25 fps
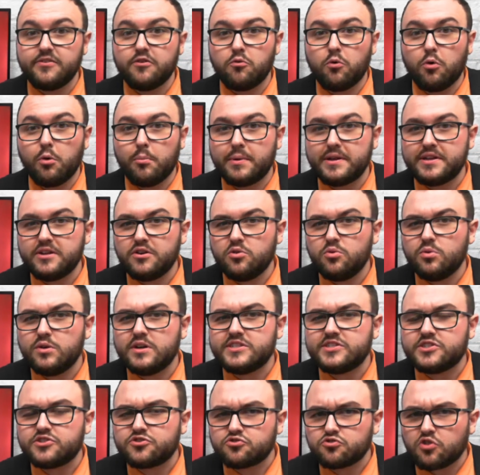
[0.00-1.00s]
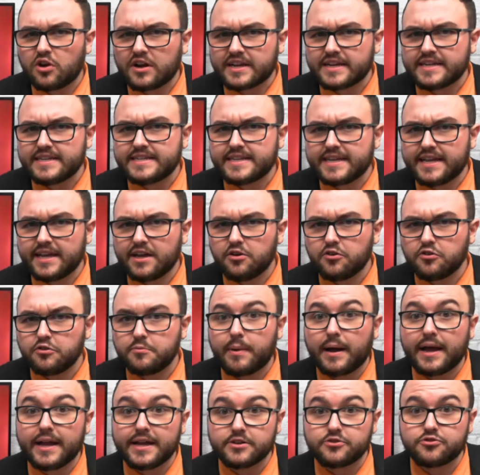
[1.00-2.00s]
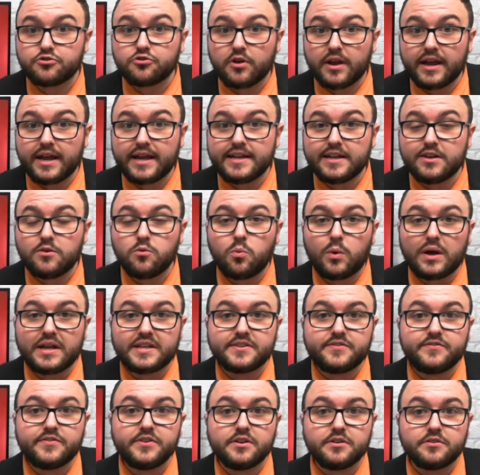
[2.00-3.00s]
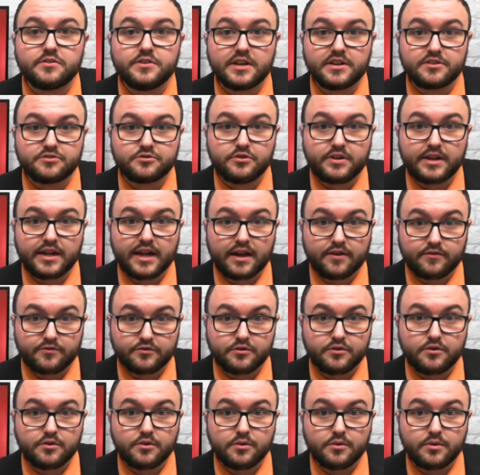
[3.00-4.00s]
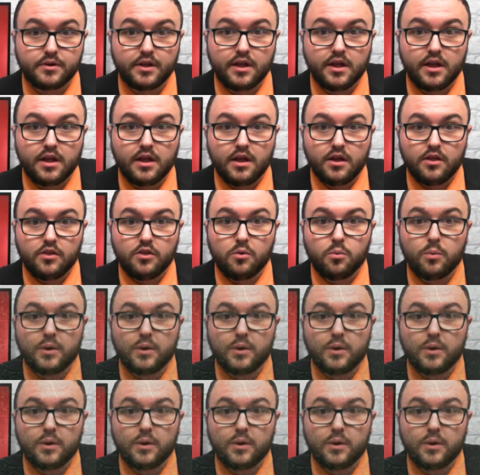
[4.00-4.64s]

the woman who was struck and killed by a train in Westfield yesterday afternoon. The